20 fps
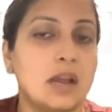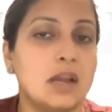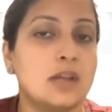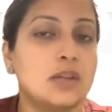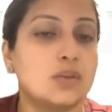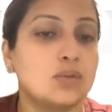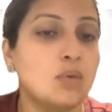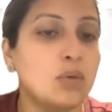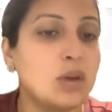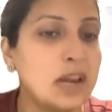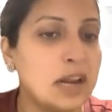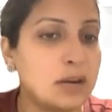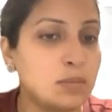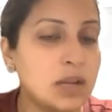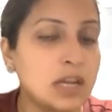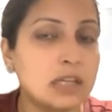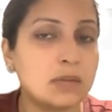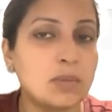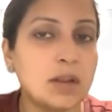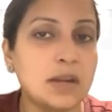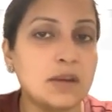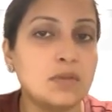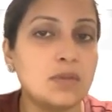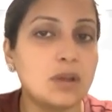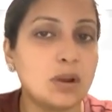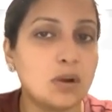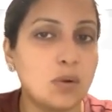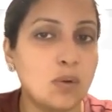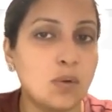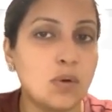So let me explain you
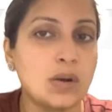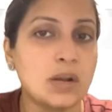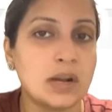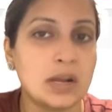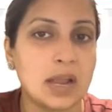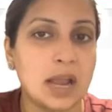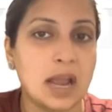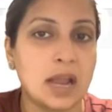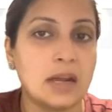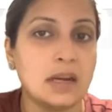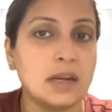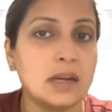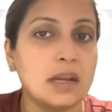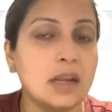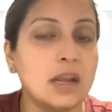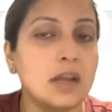the code again.